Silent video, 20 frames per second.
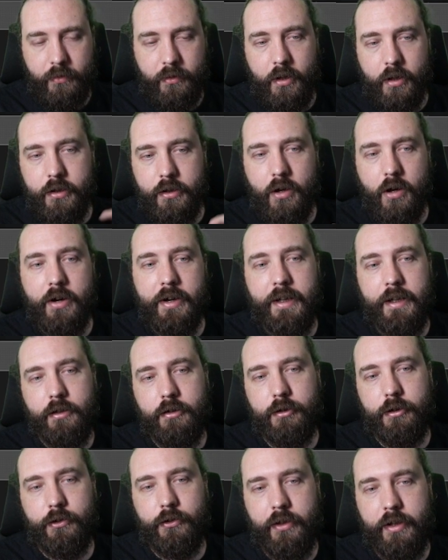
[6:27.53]
You got
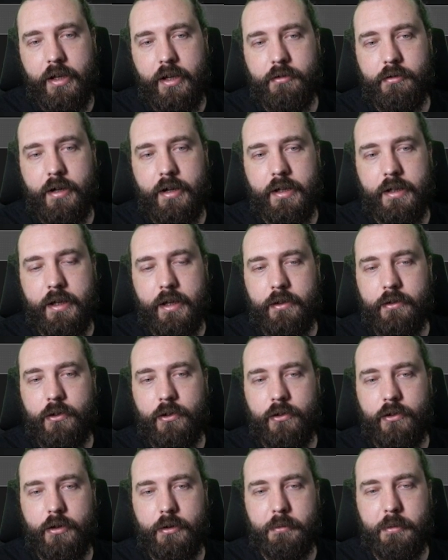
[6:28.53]
increase the hit rate at
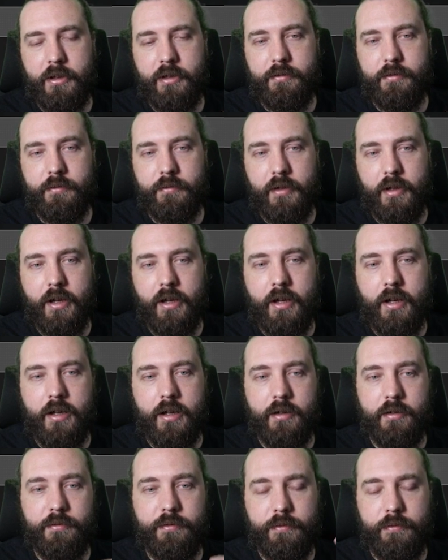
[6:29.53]

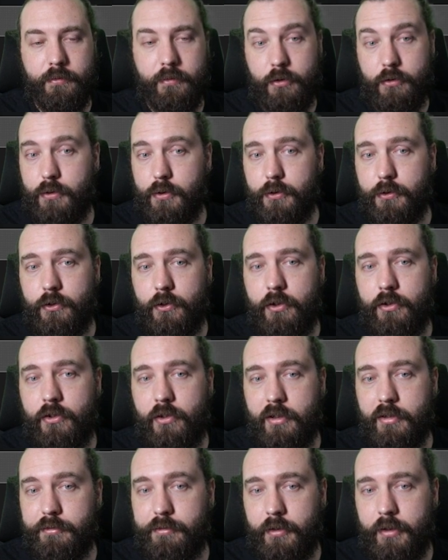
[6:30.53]
KCCP cruisers
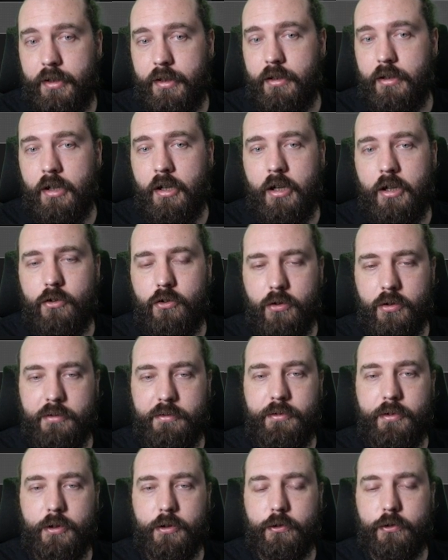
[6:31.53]
in the fleet during the
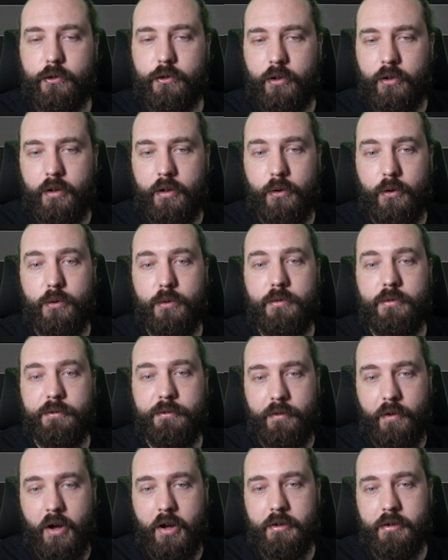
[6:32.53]
first 2
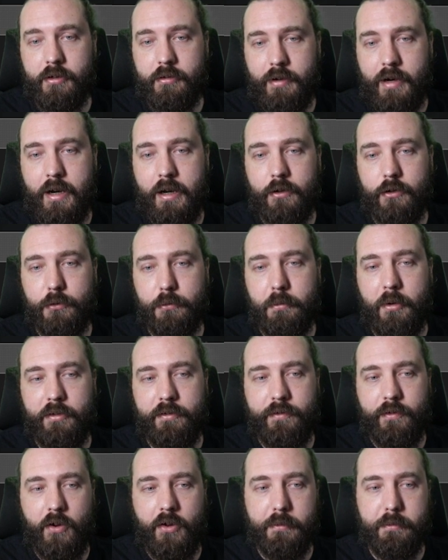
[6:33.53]
firing rounds by
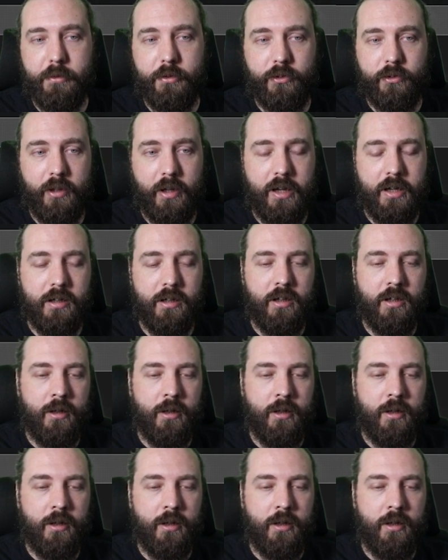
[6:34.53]
5%.